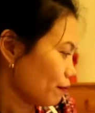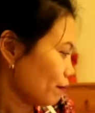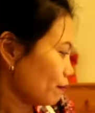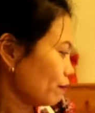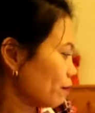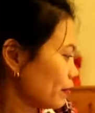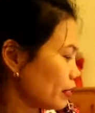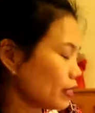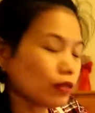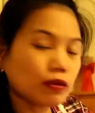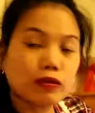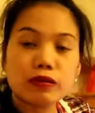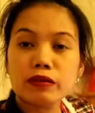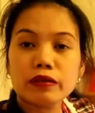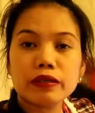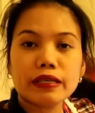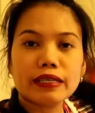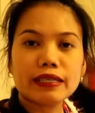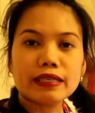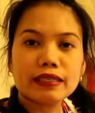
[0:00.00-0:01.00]

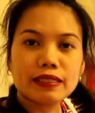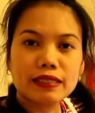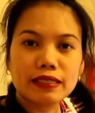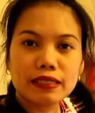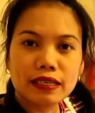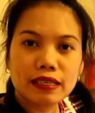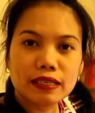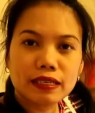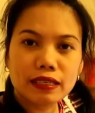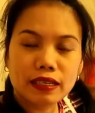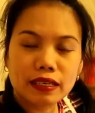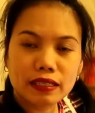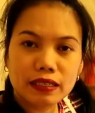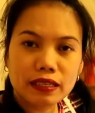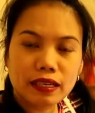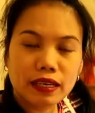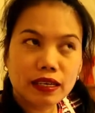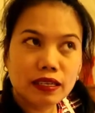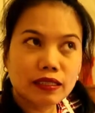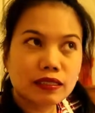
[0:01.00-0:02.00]
video editing
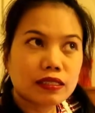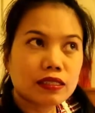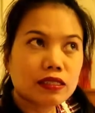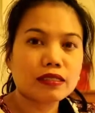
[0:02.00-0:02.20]
again.